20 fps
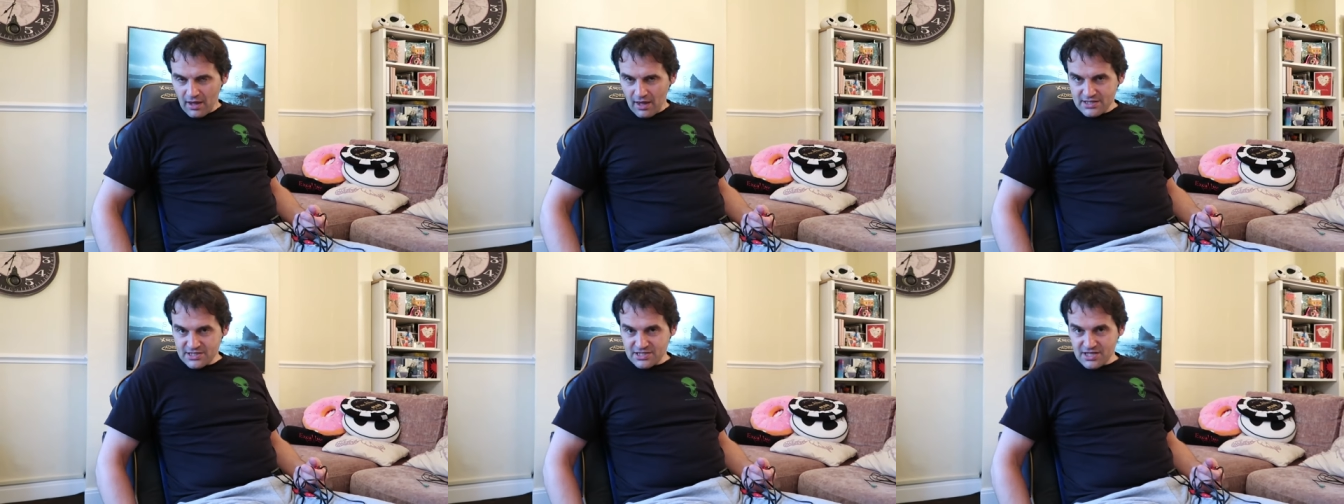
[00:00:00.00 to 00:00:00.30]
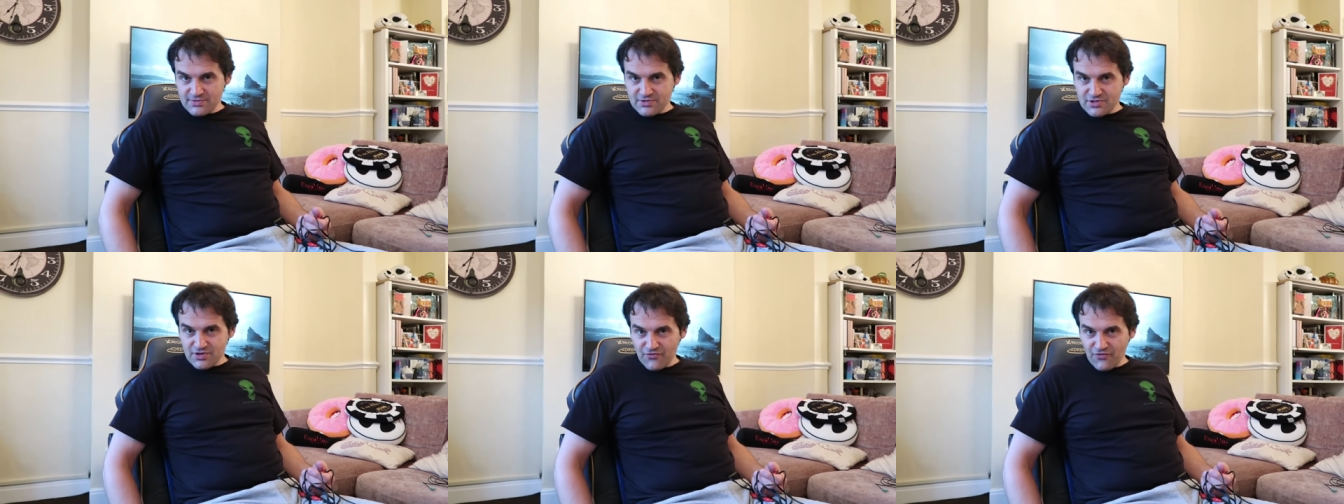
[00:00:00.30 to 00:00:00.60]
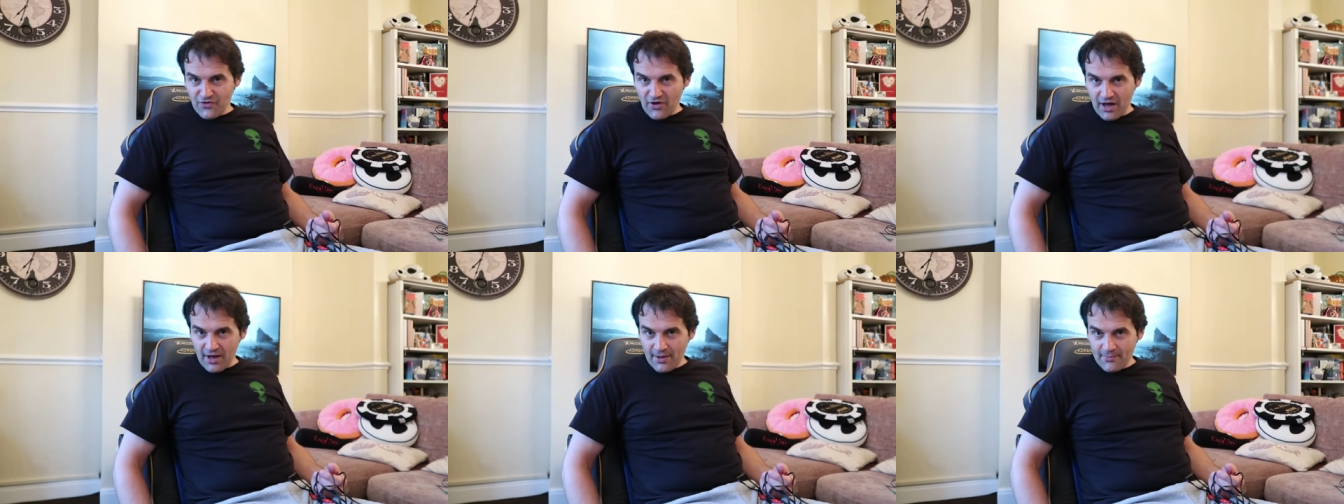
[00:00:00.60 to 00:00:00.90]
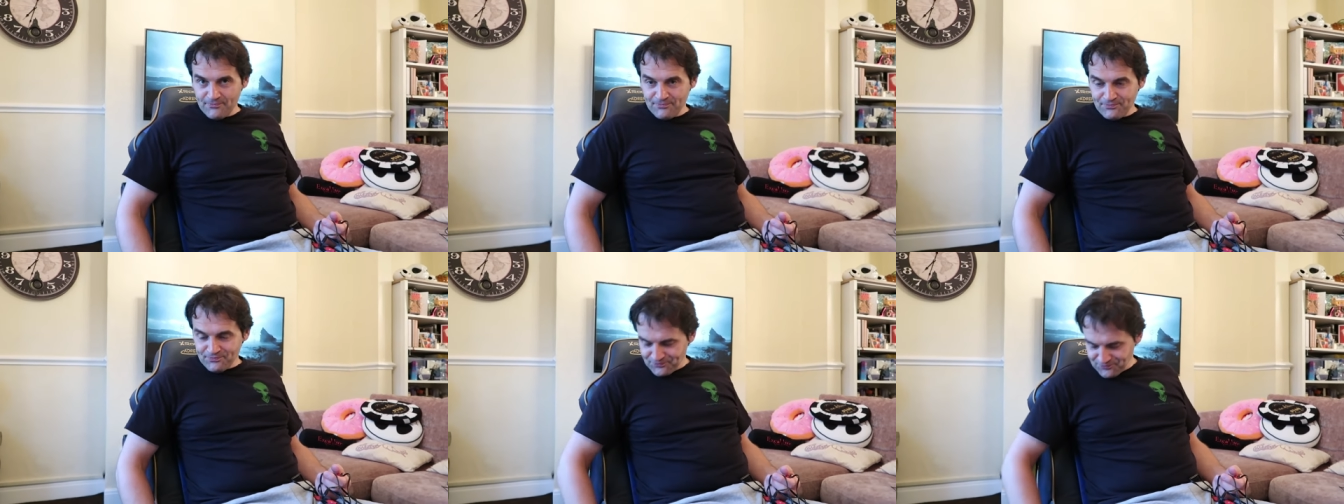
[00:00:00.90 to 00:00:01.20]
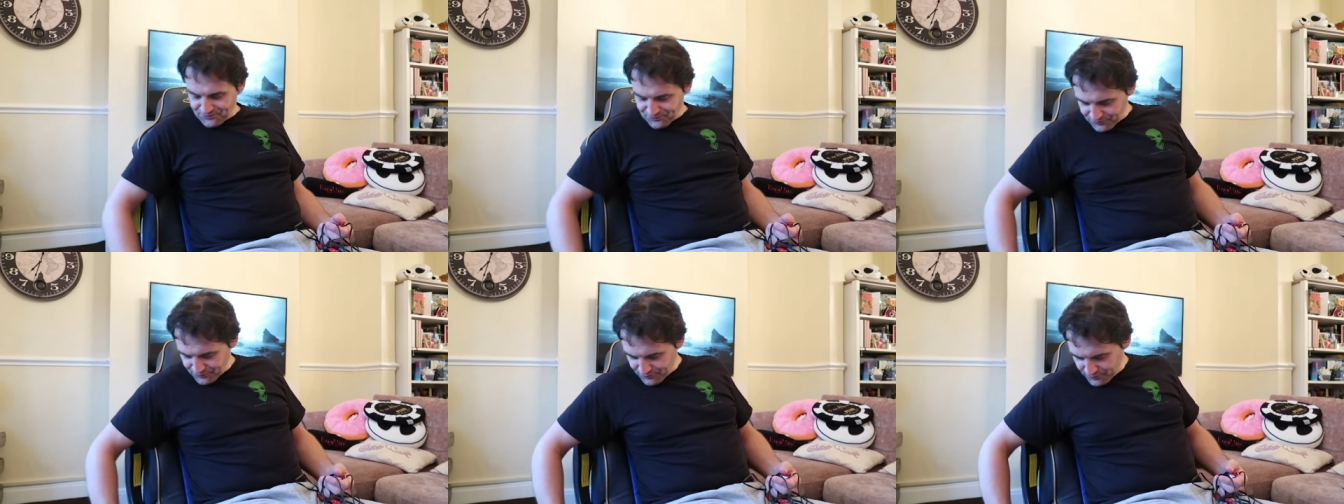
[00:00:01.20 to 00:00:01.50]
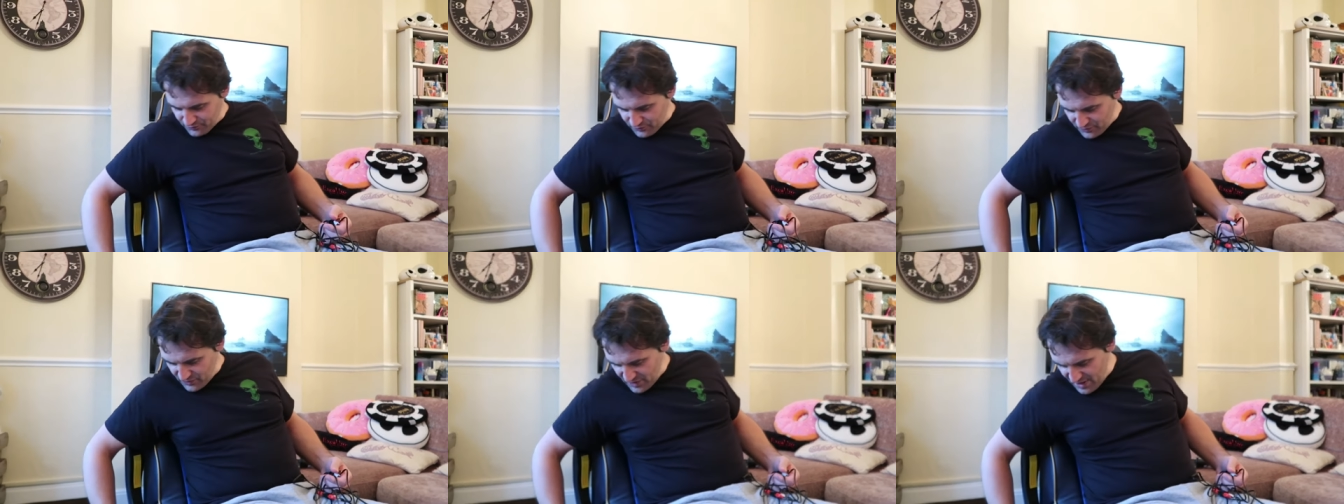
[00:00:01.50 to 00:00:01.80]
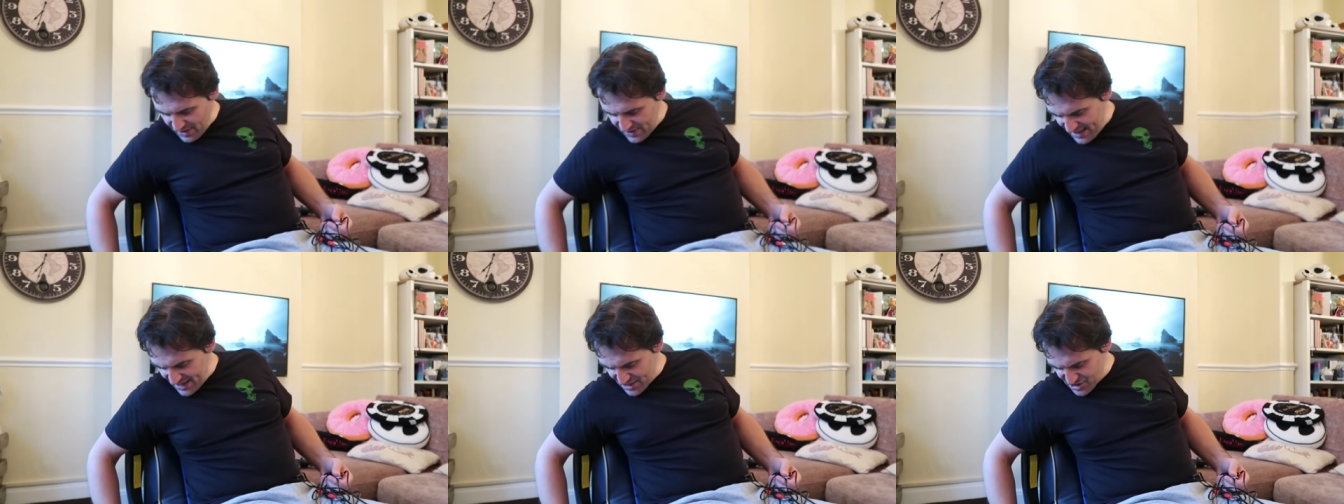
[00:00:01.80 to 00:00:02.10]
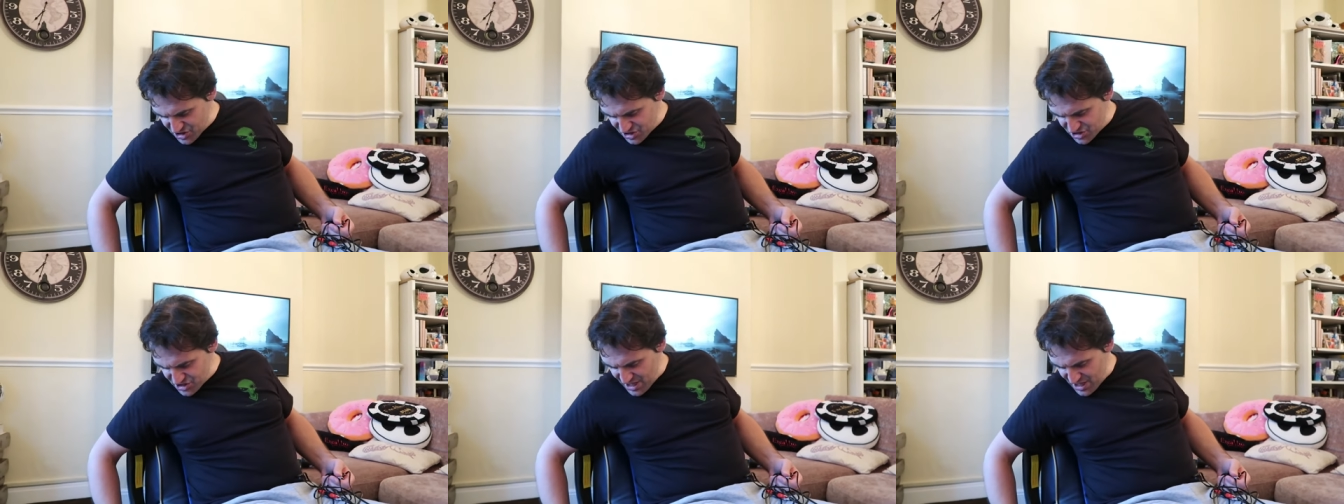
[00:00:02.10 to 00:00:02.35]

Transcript: In terms of the actual